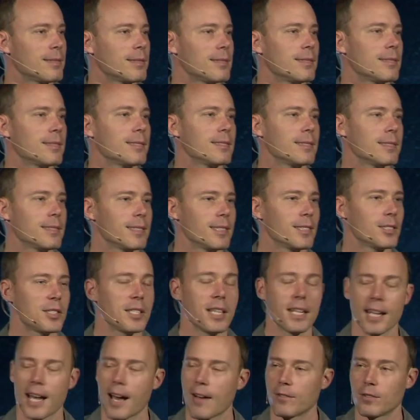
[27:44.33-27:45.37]
You just
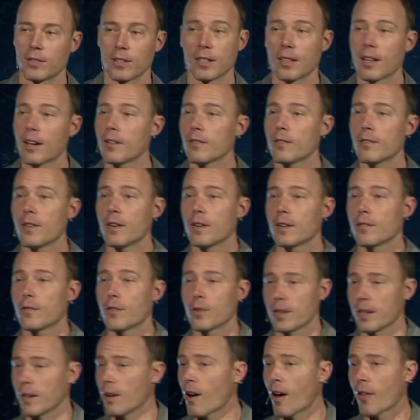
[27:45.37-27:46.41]
need to have love
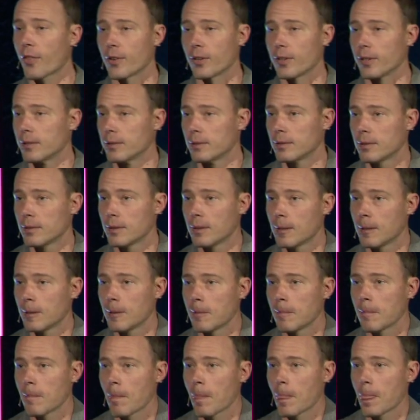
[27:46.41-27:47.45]
for the author.
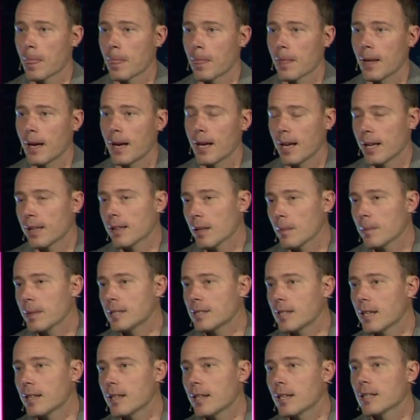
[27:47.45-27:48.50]
And let me
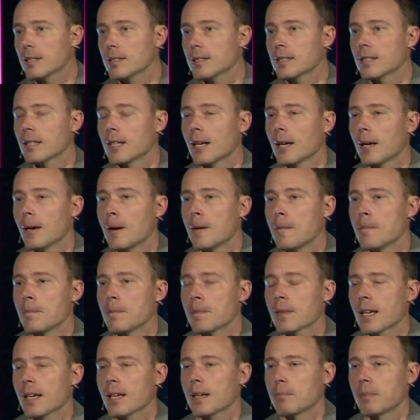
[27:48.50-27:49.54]
say this,
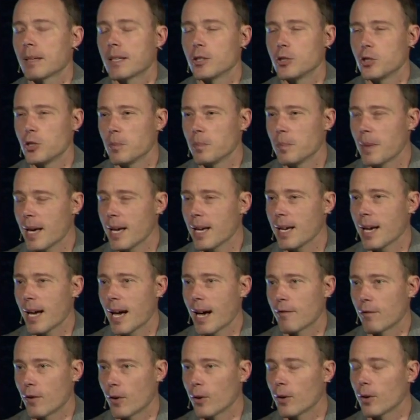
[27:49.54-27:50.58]
because you may
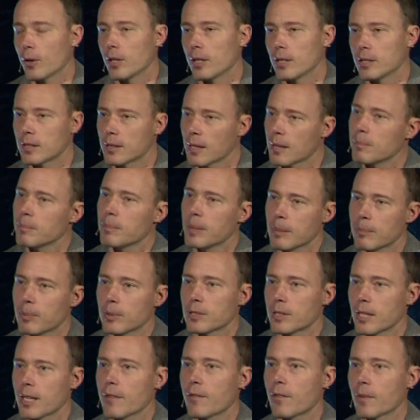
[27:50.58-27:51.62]
have heard some people
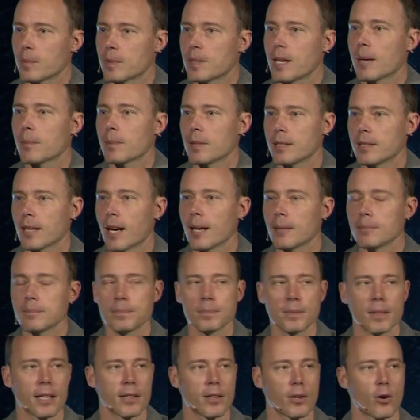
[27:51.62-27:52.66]
say from time to time
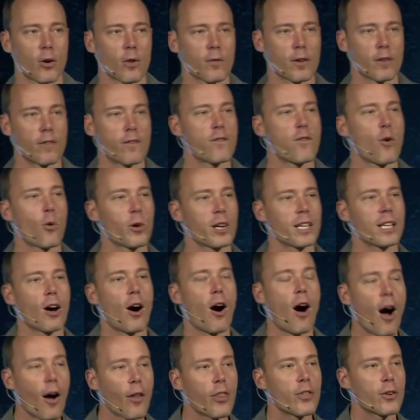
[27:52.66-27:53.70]
that there are over 40
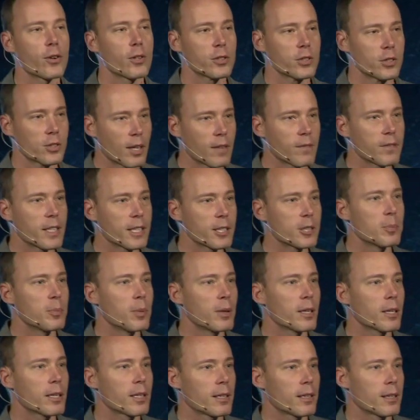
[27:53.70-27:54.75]
authors of this
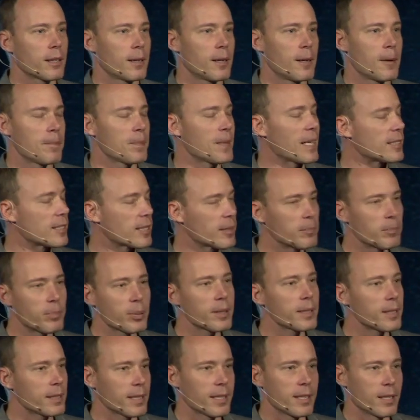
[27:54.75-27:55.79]
book. That's
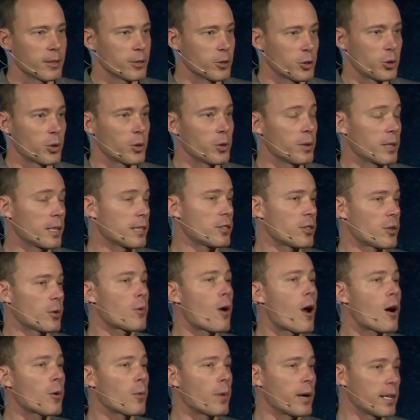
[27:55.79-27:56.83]
completely untrue, and it's the
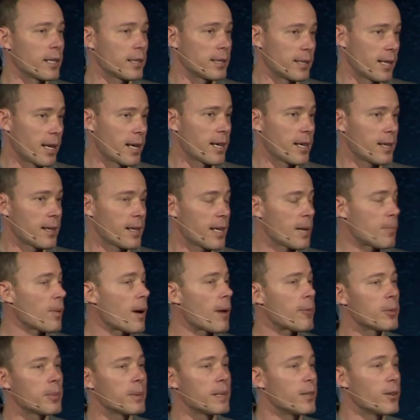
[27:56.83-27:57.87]
wrong way to say it. They
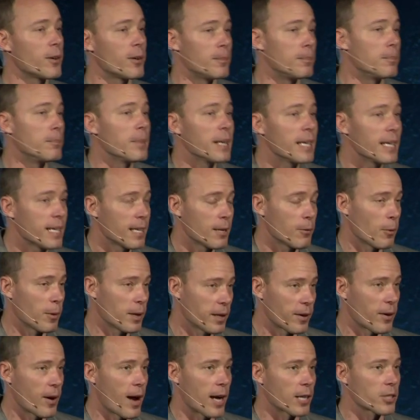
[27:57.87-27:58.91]
probably don't mean
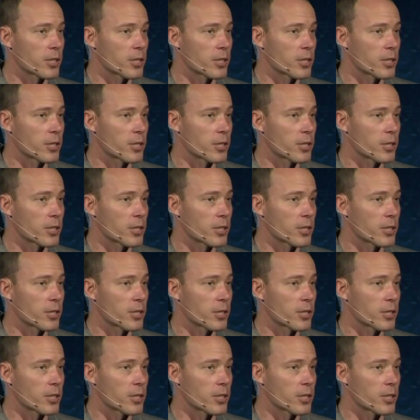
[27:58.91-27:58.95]
what they're